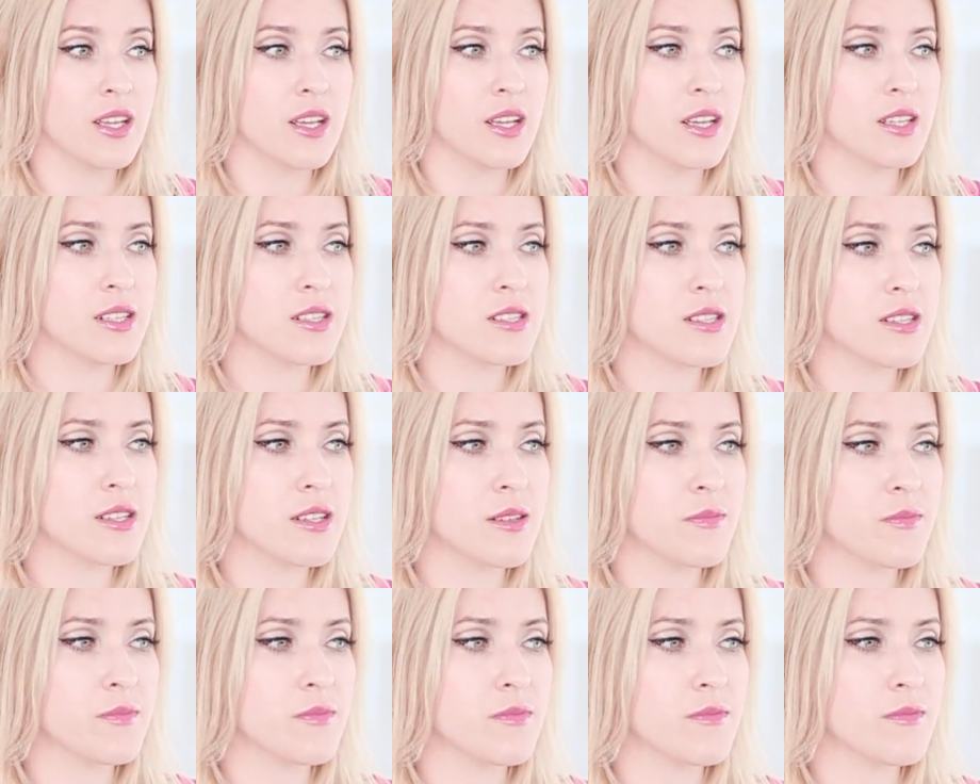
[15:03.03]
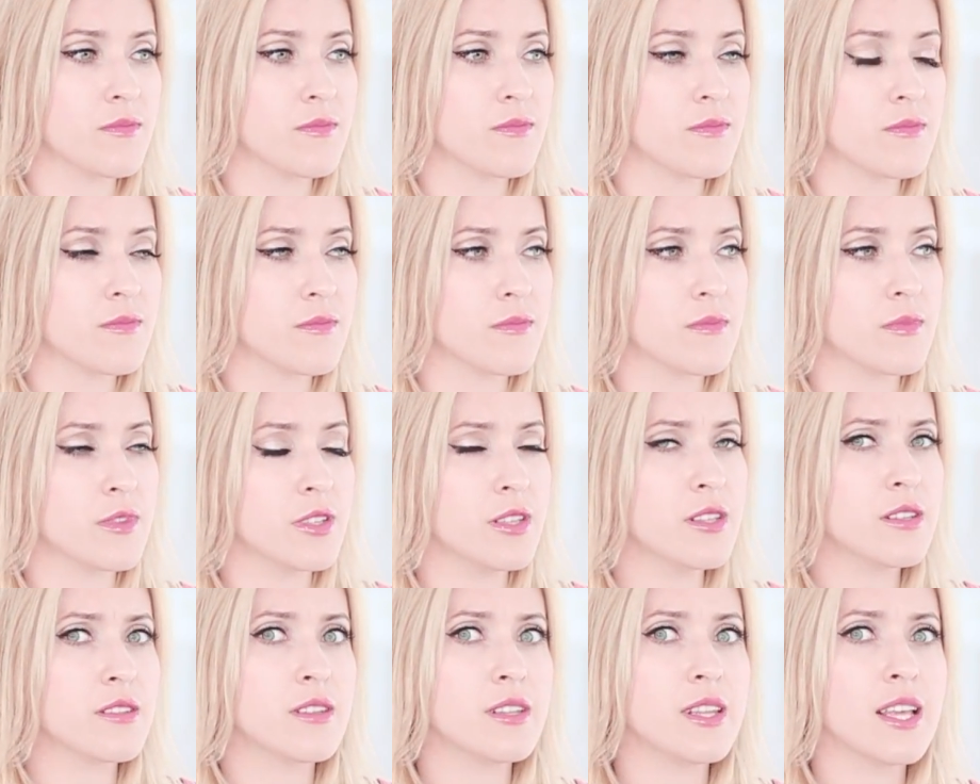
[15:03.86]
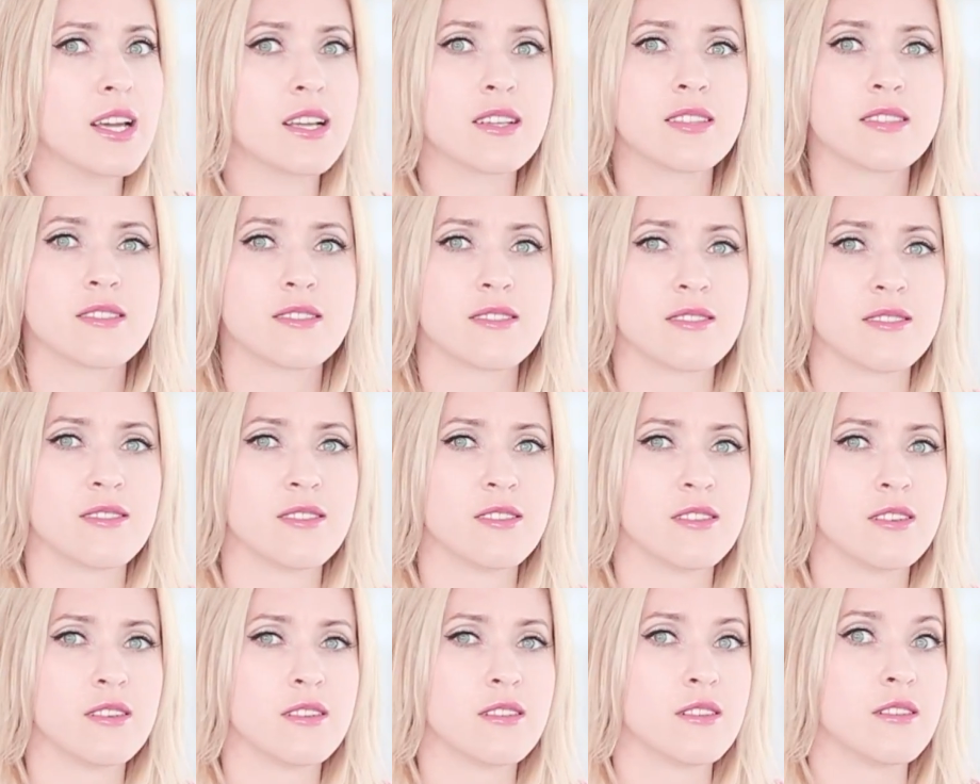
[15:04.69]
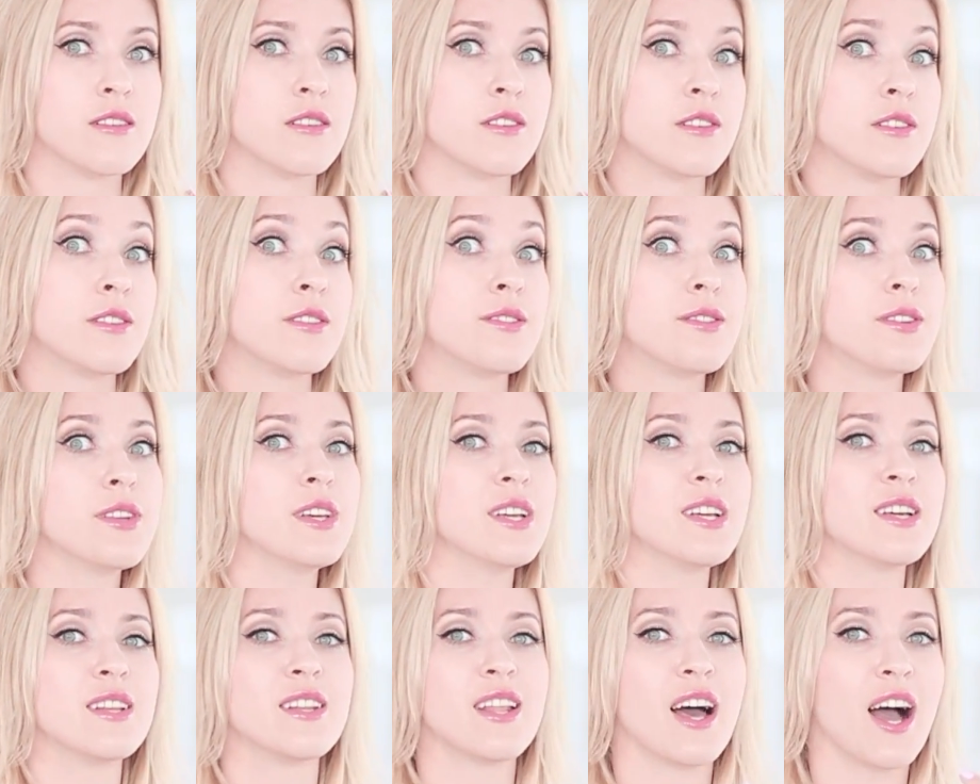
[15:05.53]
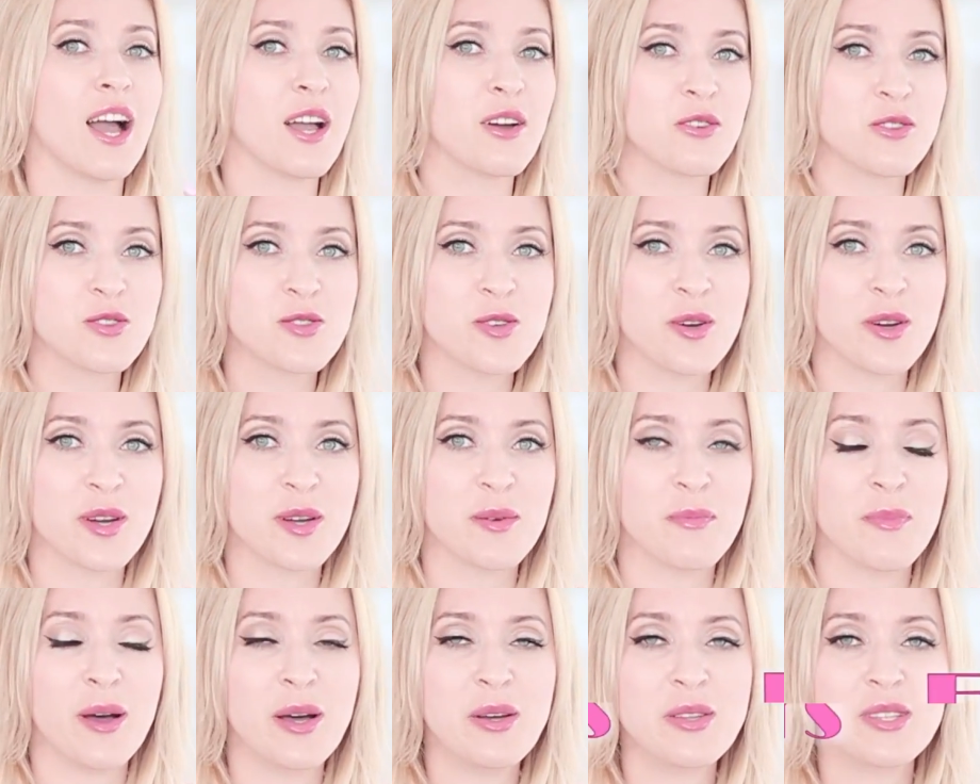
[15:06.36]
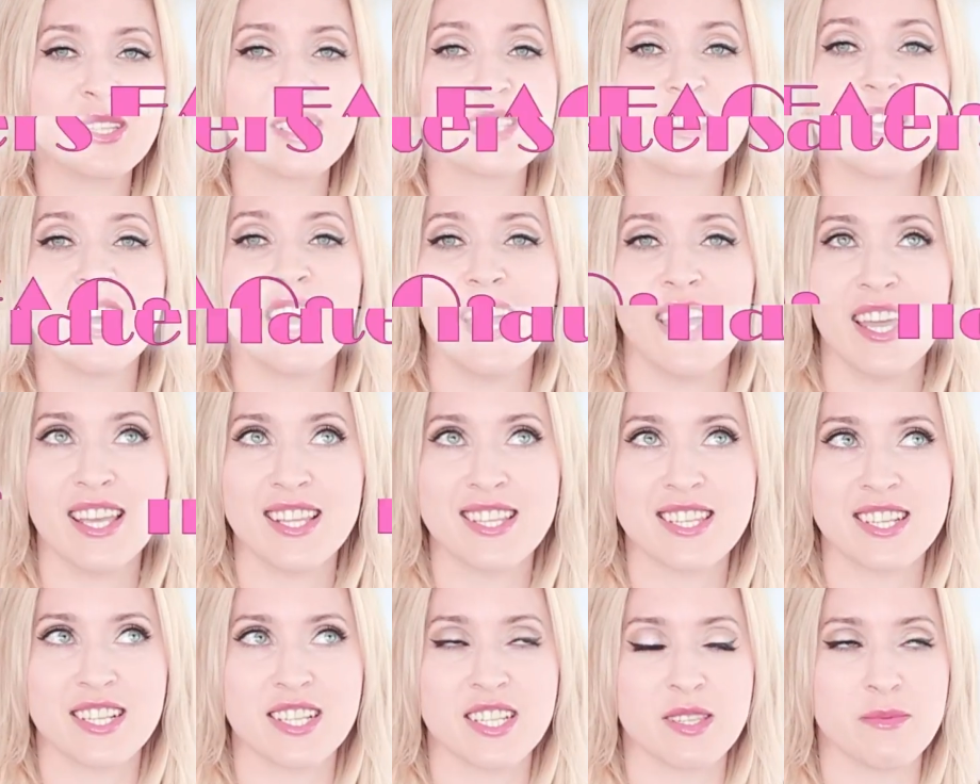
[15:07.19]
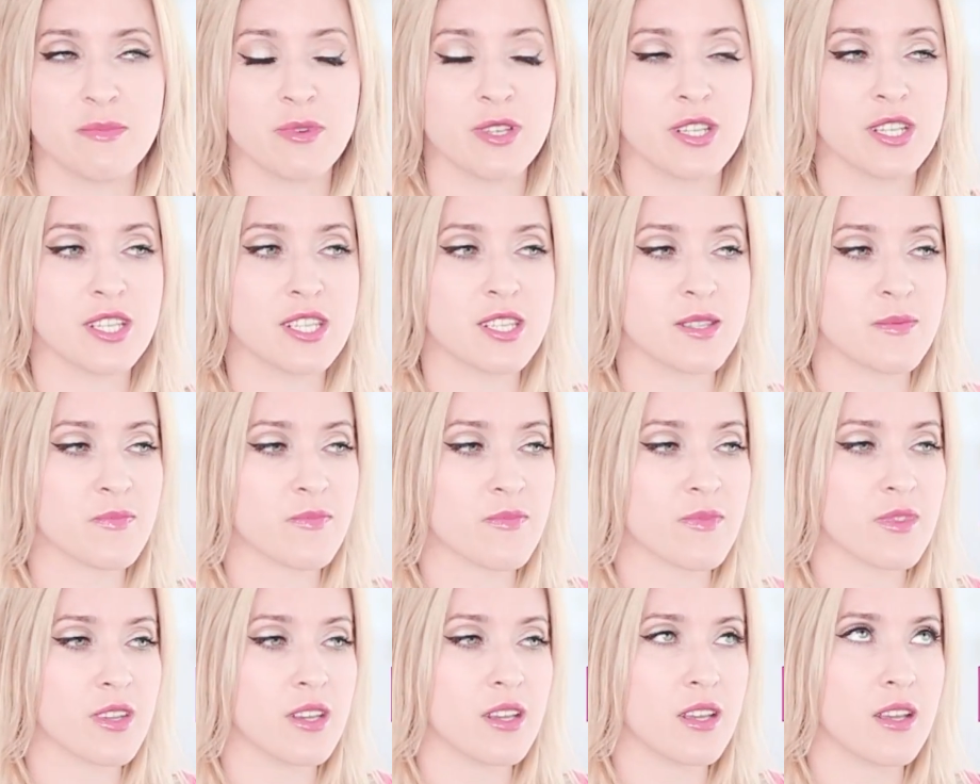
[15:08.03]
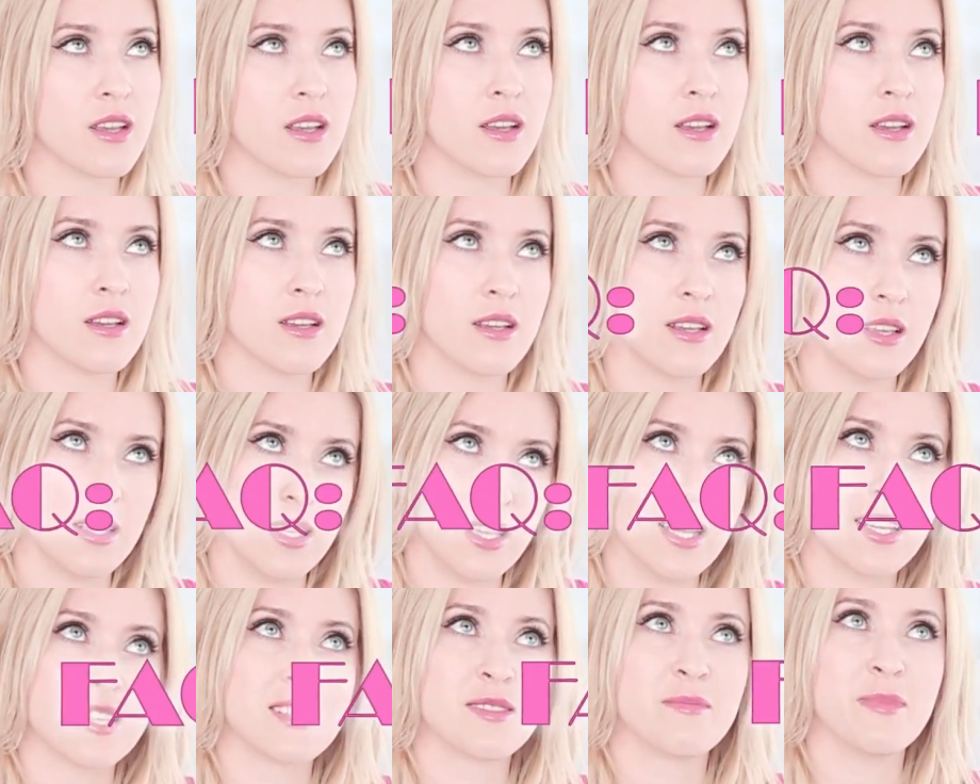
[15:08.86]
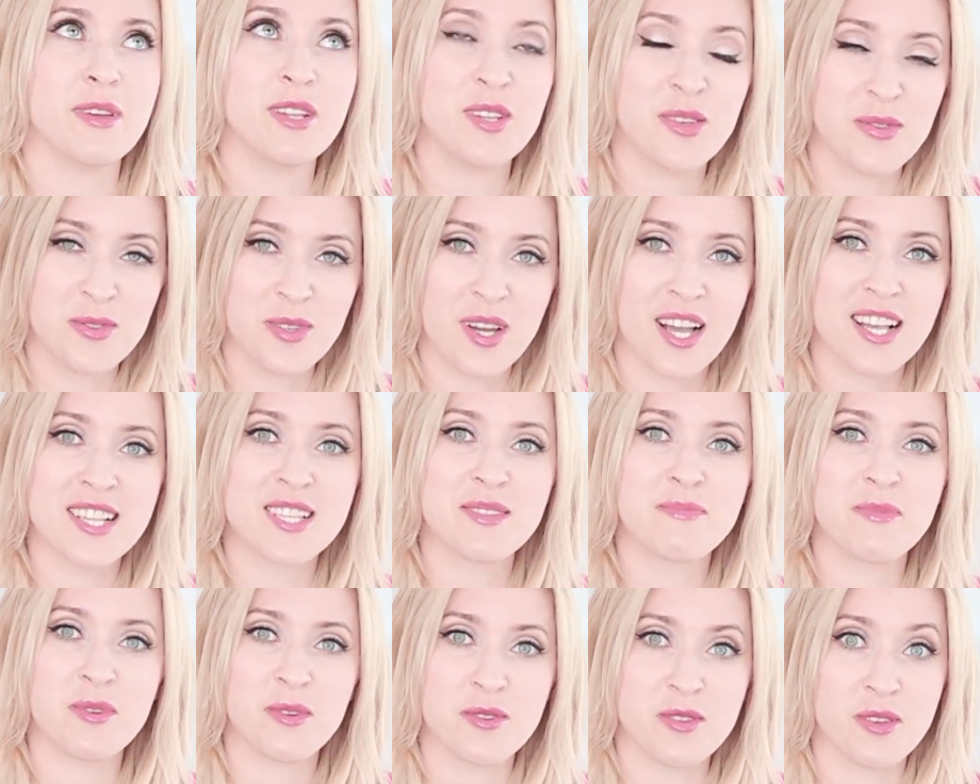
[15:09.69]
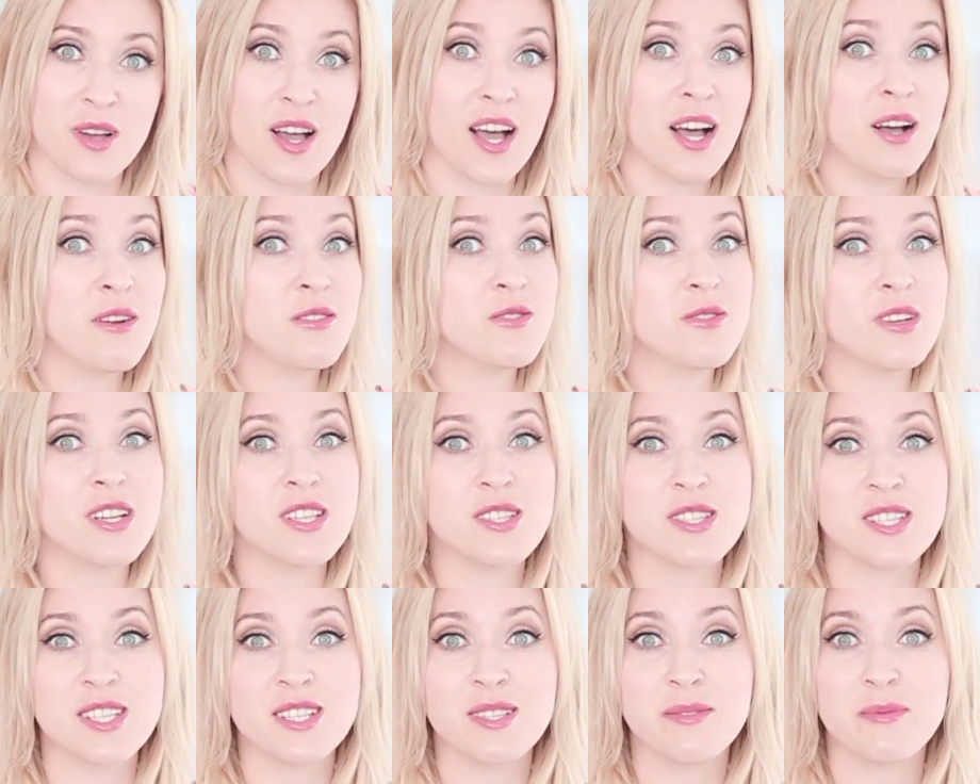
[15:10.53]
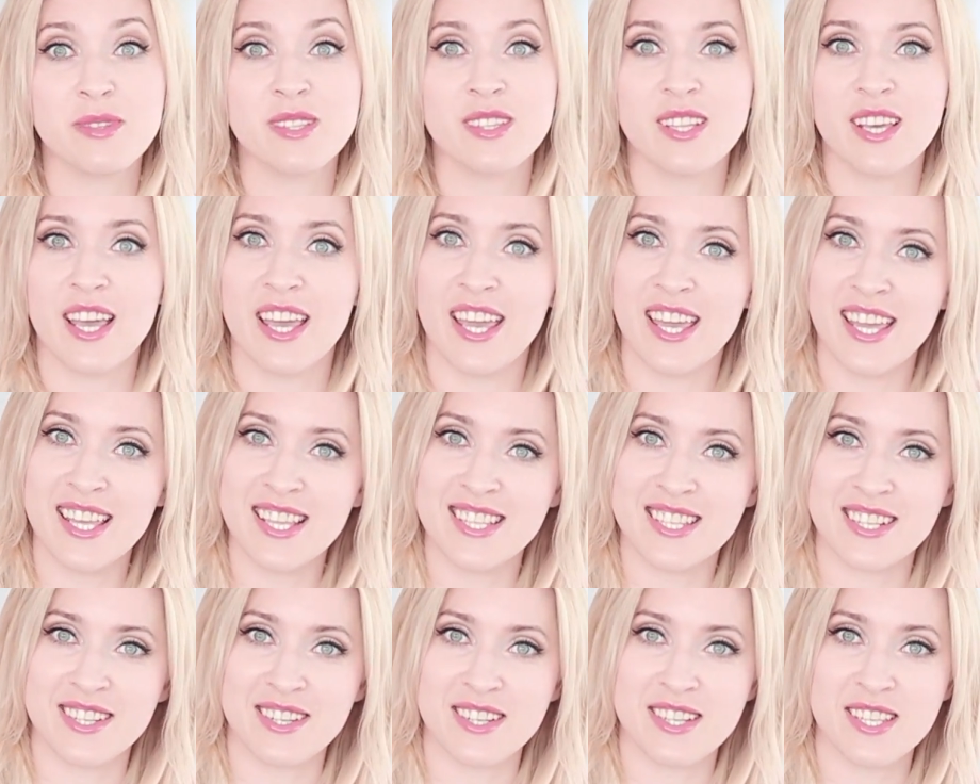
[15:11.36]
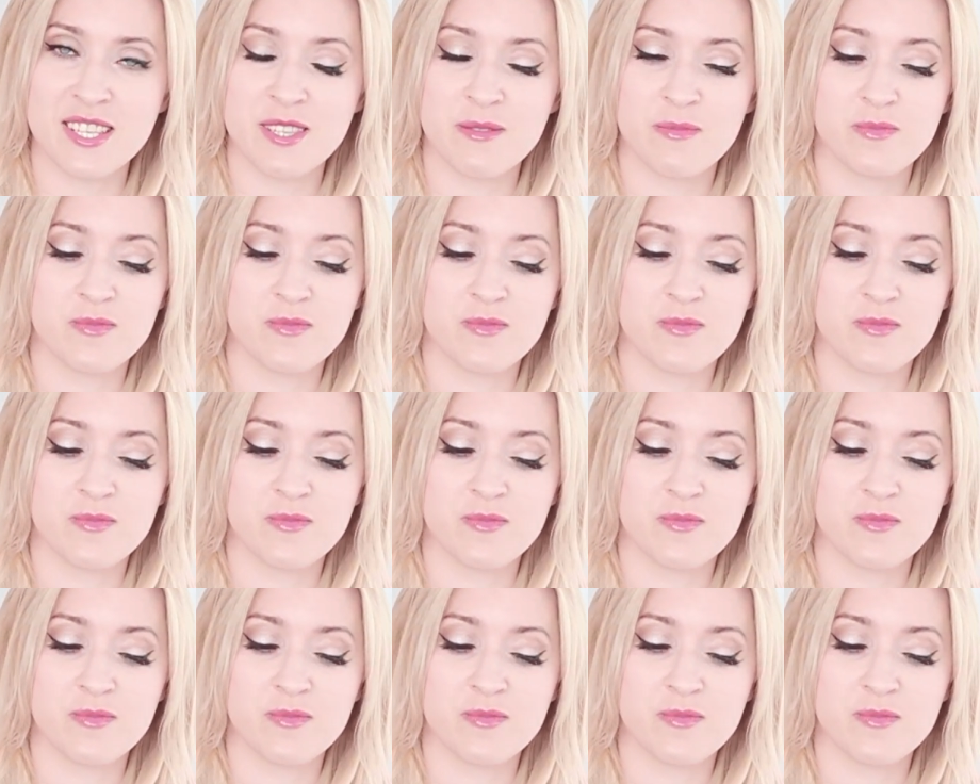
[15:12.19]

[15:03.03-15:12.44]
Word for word: And I think the next thing I could talk about is haters, because yes, many of you ask me also, how do I deal with the haters?